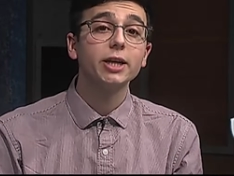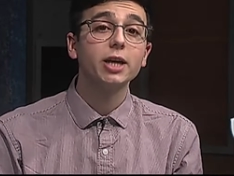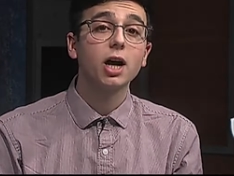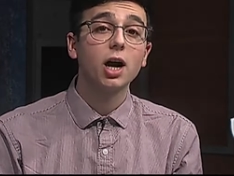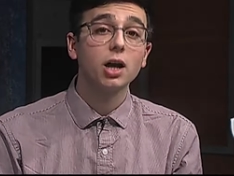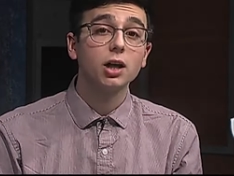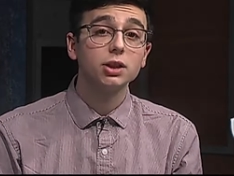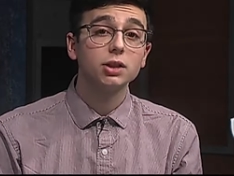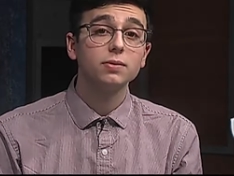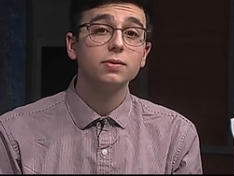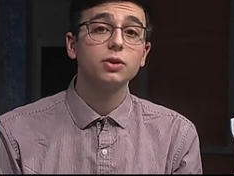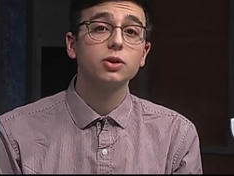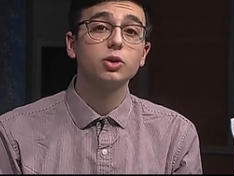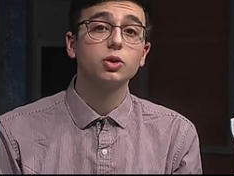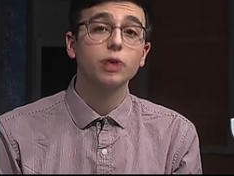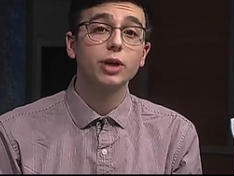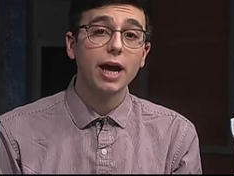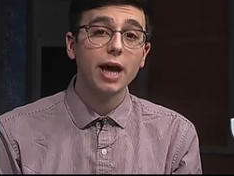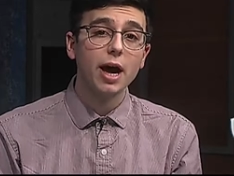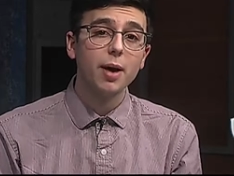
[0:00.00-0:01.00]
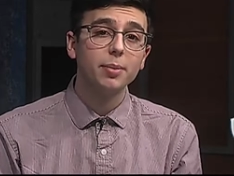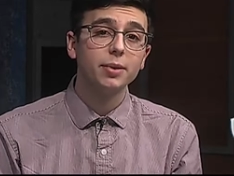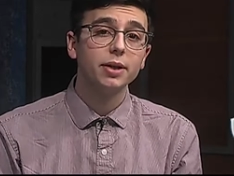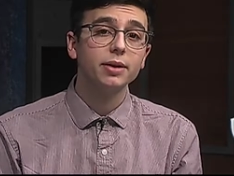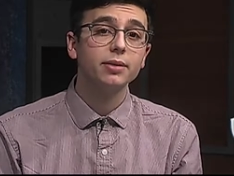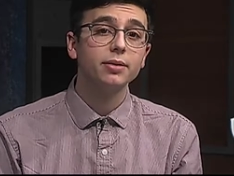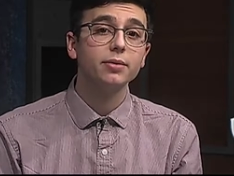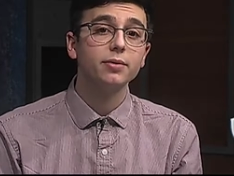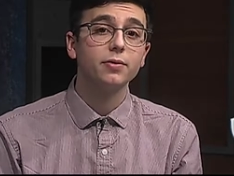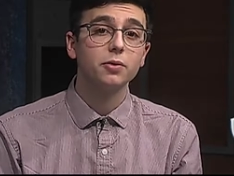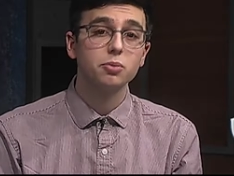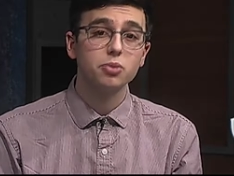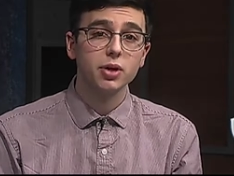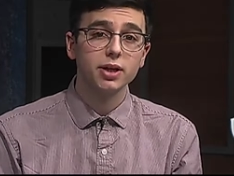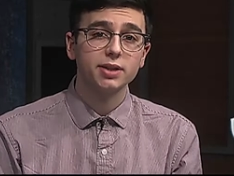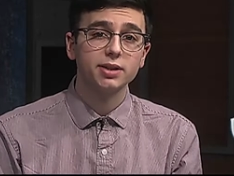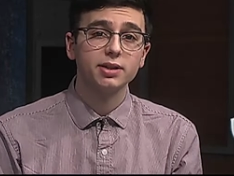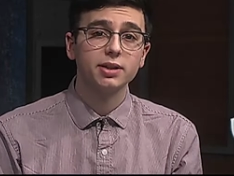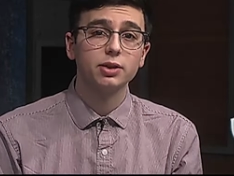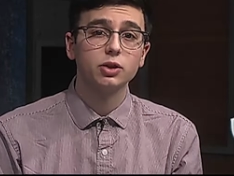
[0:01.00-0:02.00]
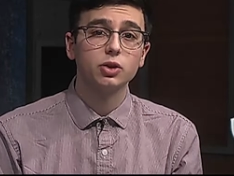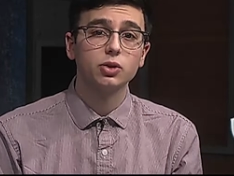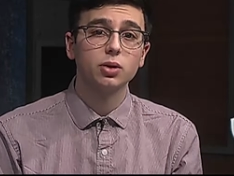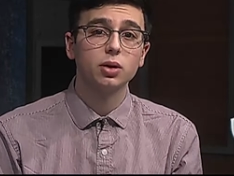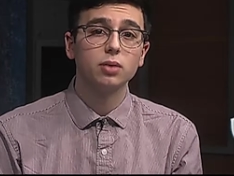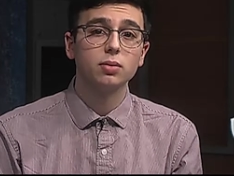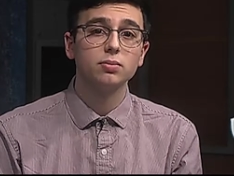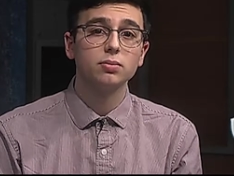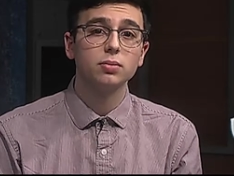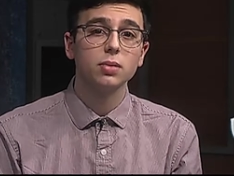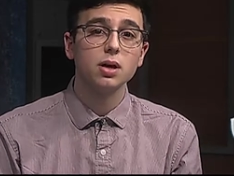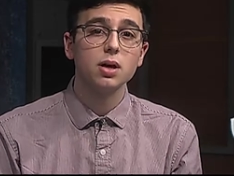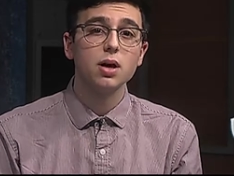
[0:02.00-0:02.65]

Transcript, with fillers: controversial cabinet for President Trump.